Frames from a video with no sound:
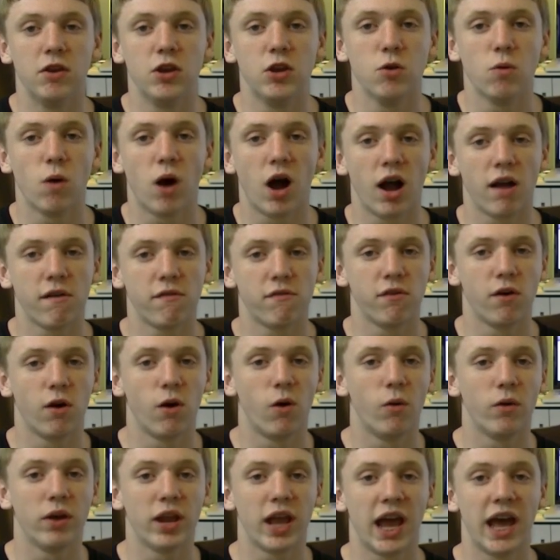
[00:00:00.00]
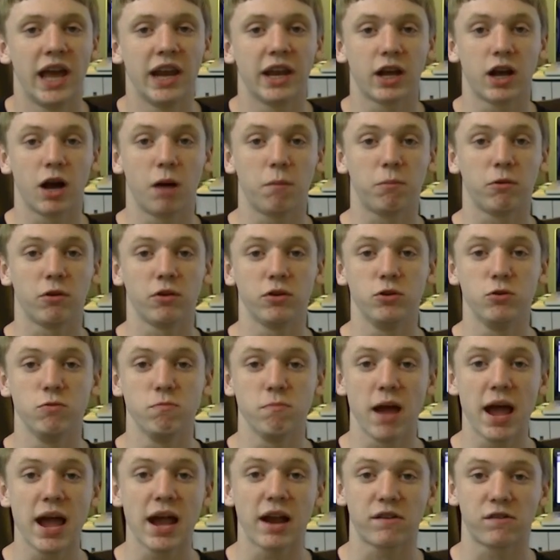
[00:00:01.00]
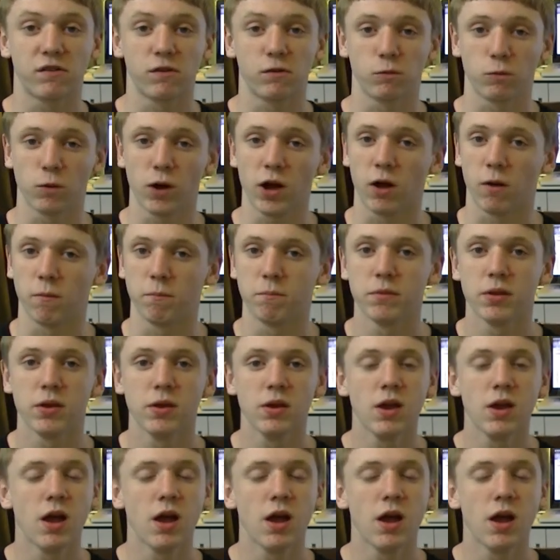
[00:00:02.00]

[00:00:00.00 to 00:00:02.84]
a new iPhone and a couple of new Macs as well.